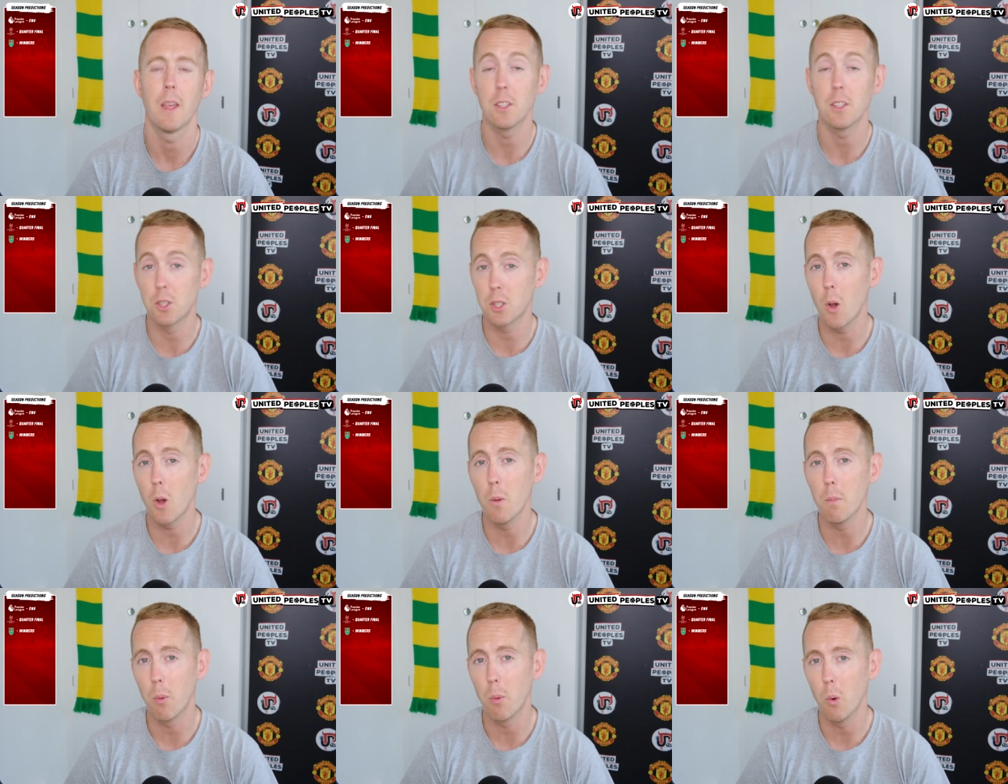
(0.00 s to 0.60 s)
It's
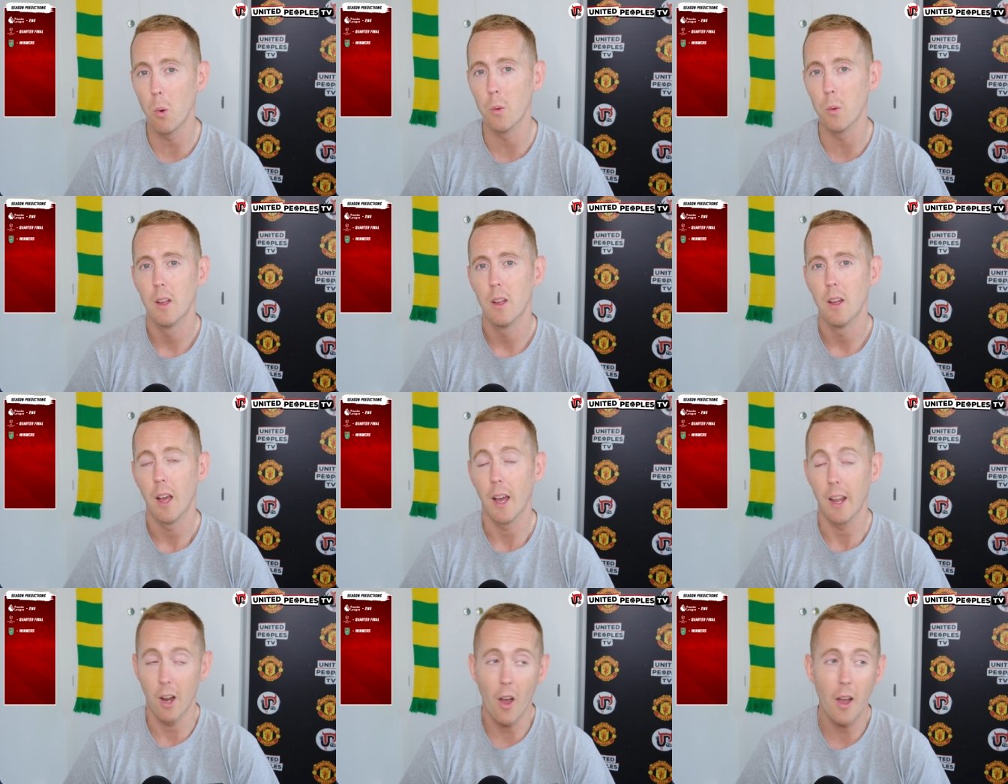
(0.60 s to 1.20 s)
so important.
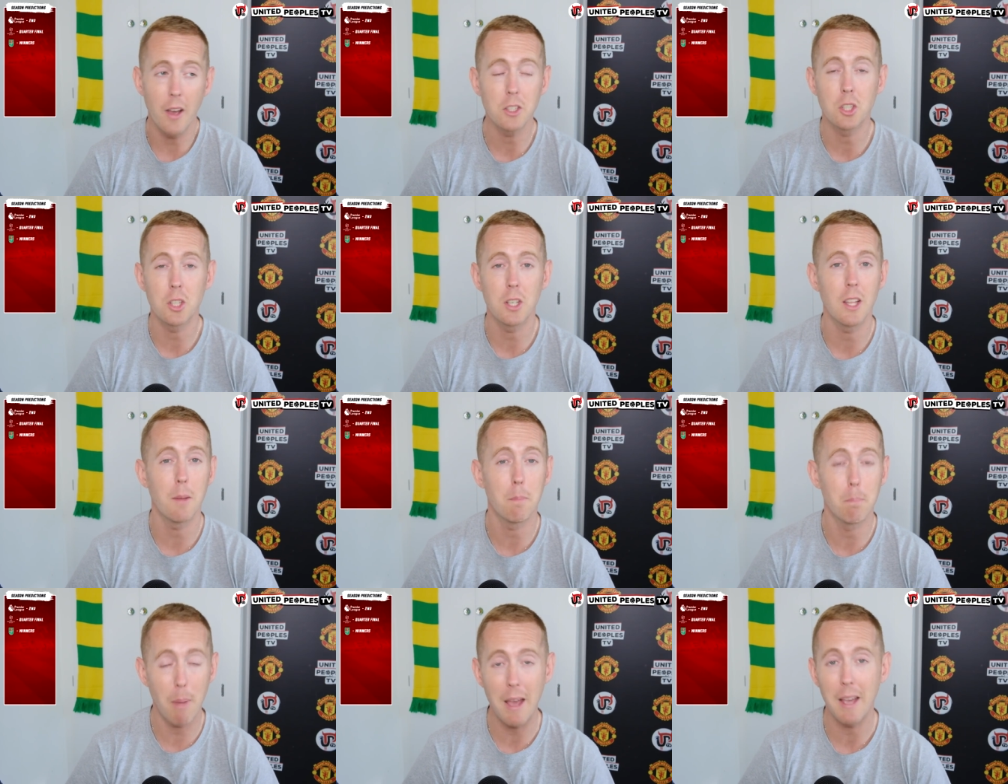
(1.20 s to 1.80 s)
And I actually
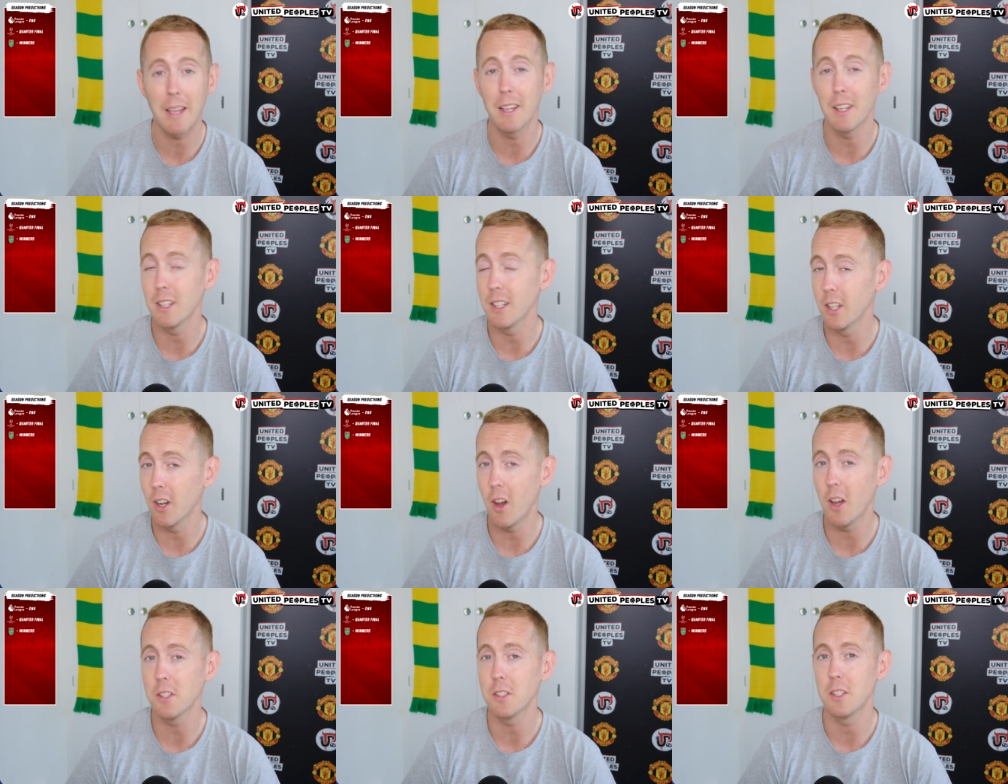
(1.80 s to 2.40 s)
am backing
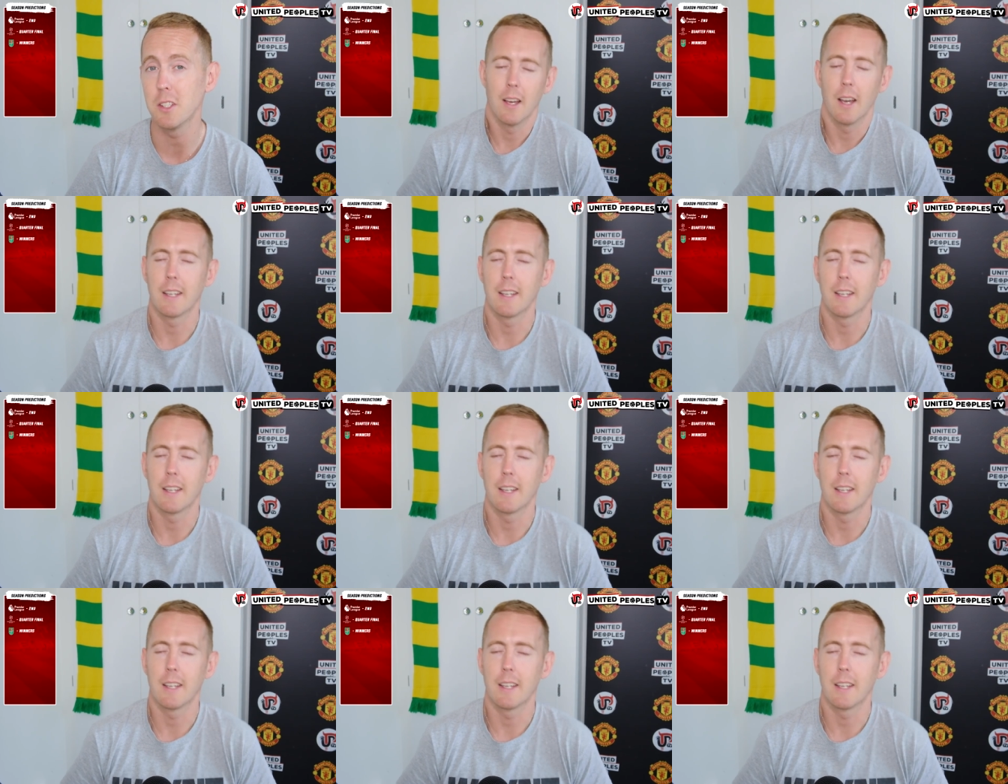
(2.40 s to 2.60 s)
United.